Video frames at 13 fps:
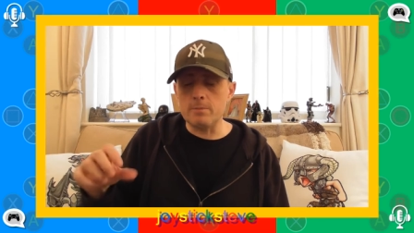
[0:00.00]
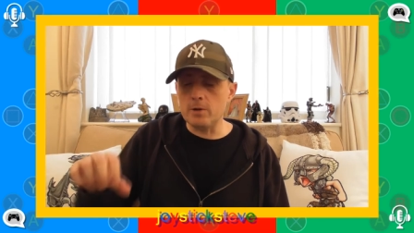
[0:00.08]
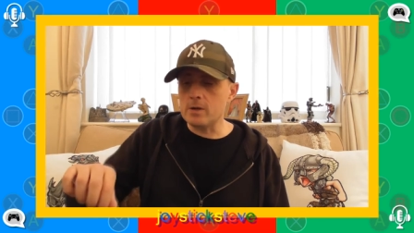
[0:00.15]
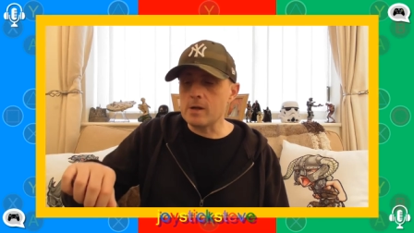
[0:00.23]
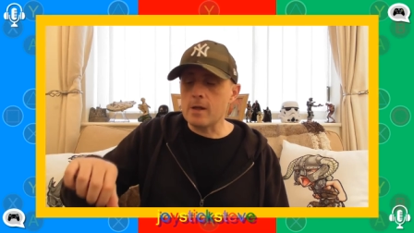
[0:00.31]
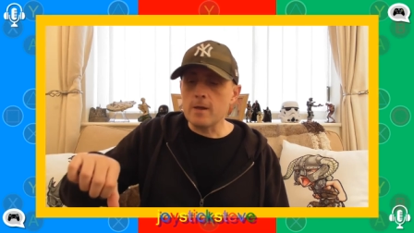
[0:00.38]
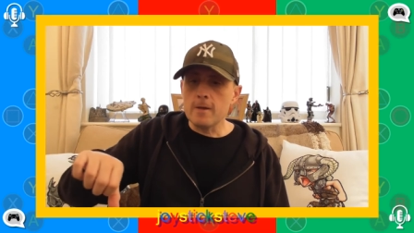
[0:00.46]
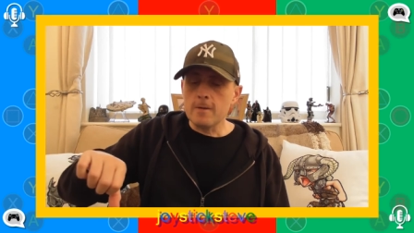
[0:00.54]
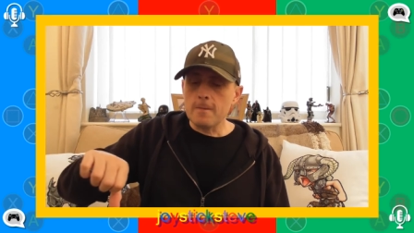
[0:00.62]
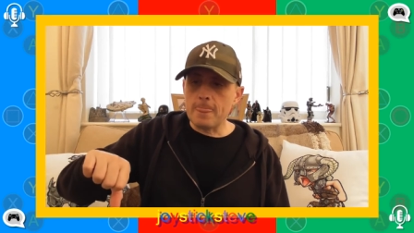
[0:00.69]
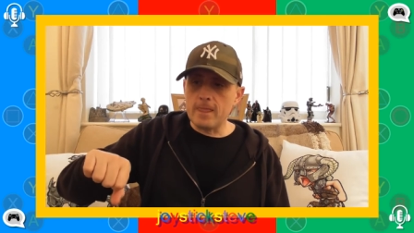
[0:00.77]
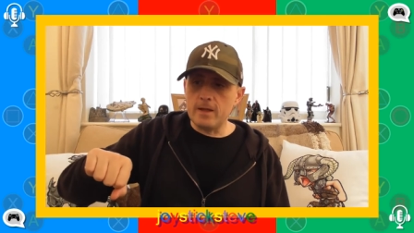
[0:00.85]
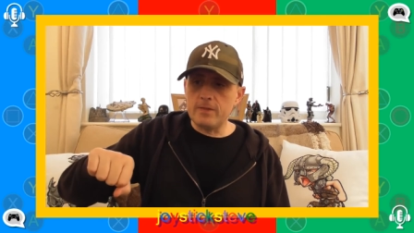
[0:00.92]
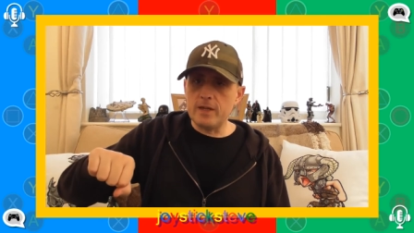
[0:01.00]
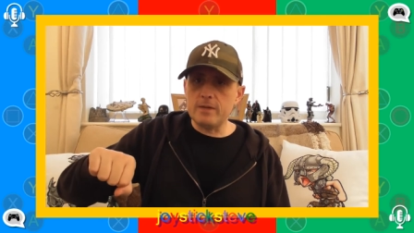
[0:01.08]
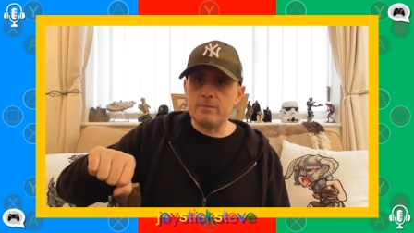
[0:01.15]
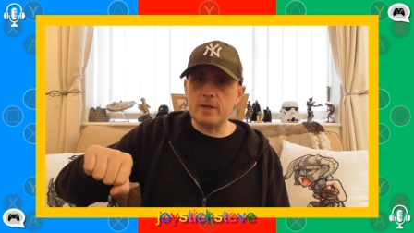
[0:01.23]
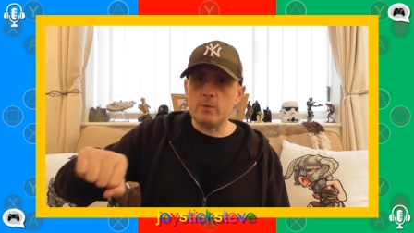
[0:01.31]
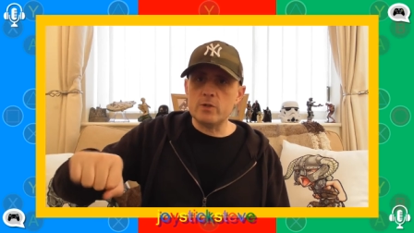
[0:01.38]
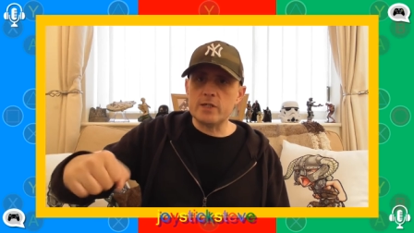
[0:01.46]
But they,
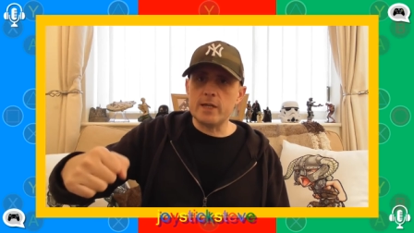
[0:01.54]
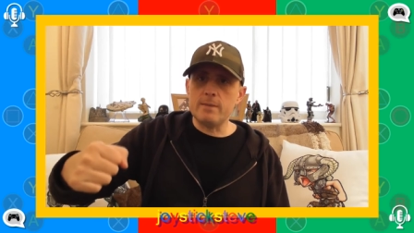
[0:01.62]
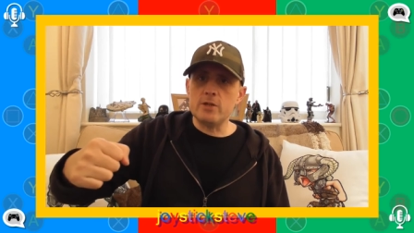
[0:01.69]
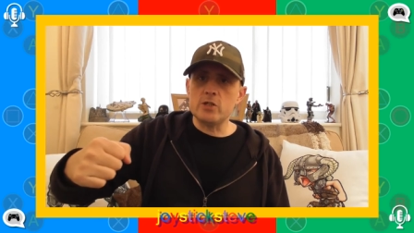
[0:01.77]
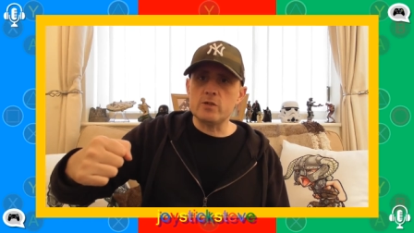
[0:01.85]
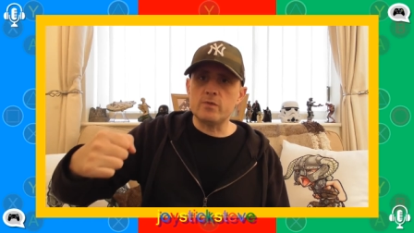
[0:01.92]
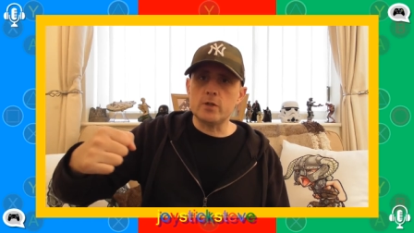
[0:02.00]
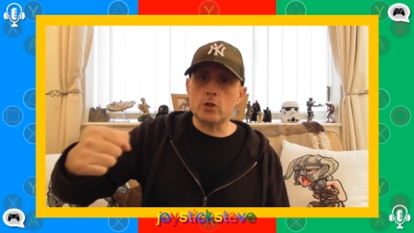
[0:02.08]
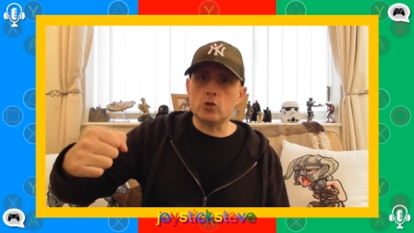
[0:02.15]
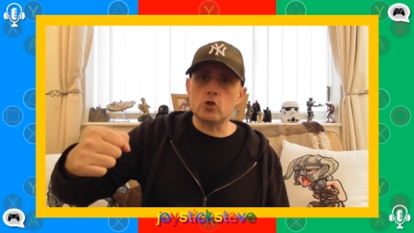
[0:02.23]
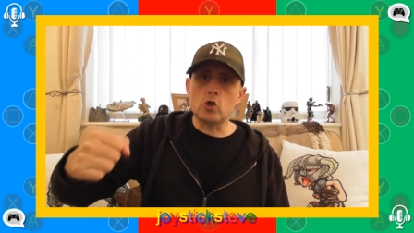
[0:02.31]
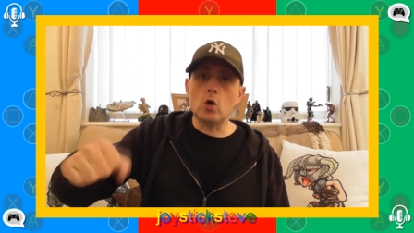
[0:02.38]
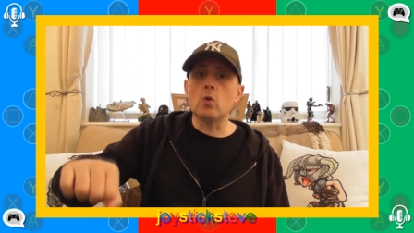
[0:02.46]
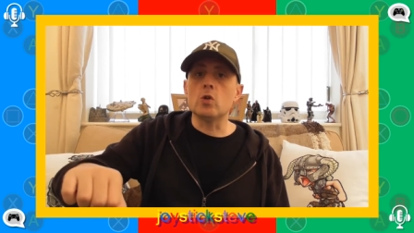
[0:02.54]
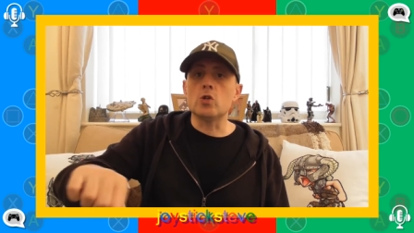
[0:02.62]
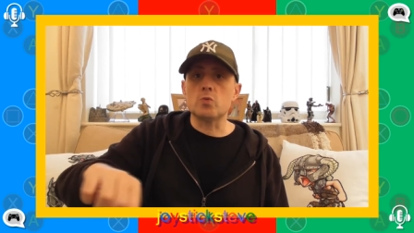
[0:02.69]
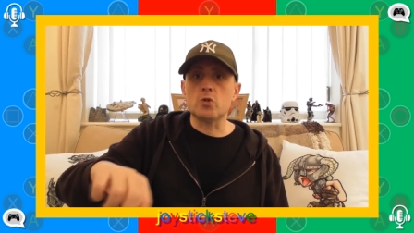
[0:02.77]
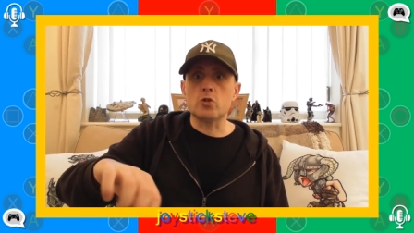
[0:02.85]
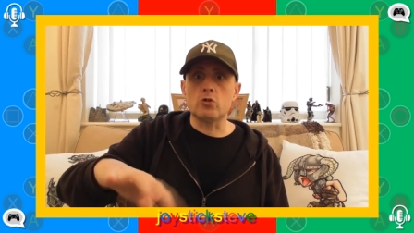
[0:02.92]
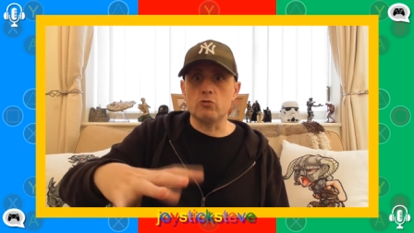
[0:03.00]
there was an image of the controllers
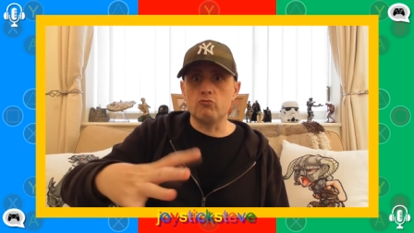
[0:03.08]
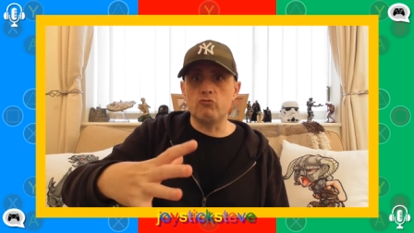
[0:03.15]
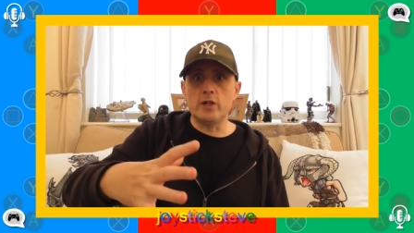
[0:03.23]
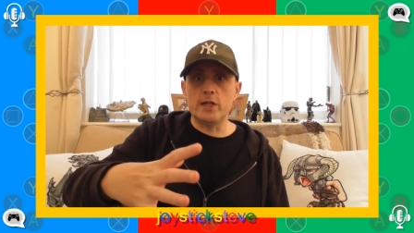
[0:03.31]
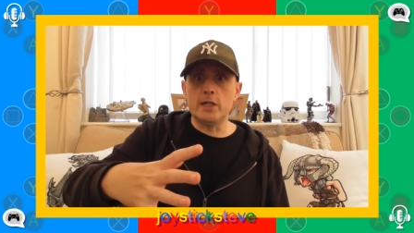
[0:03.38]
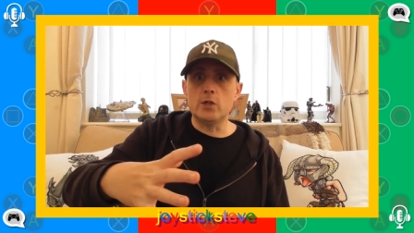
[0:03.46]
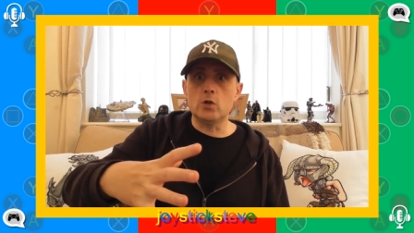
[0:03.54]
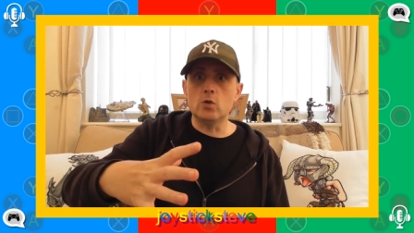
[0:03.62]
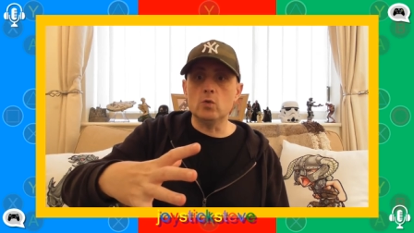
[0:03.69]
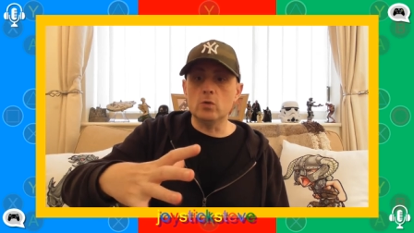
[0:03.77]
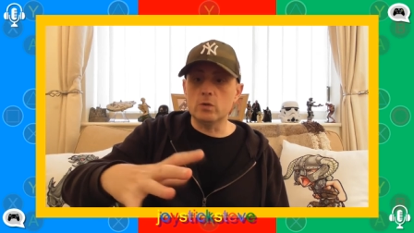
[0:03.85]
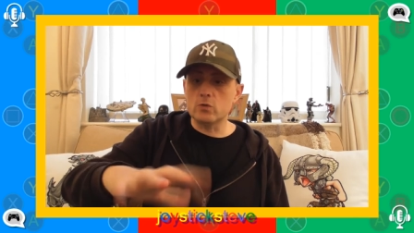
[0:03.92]
which looked really cool.